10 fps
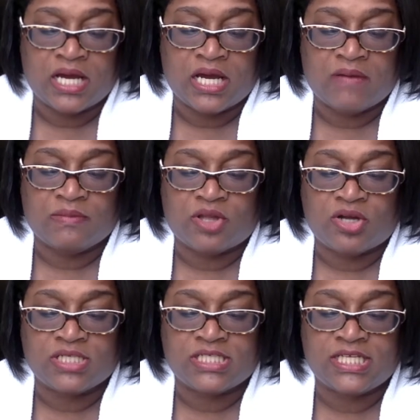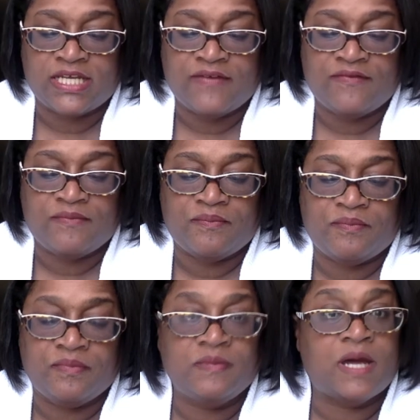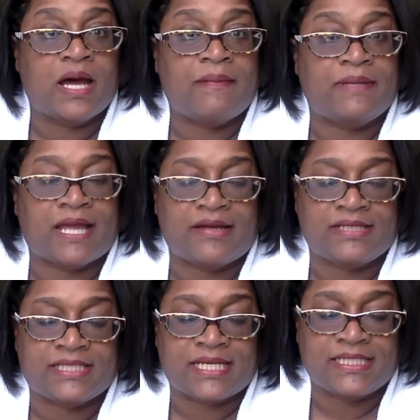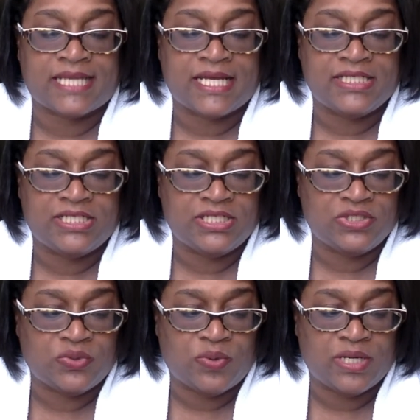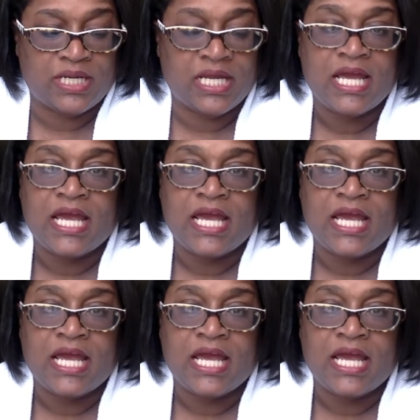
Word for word: long sleeve blouse, size 18-20.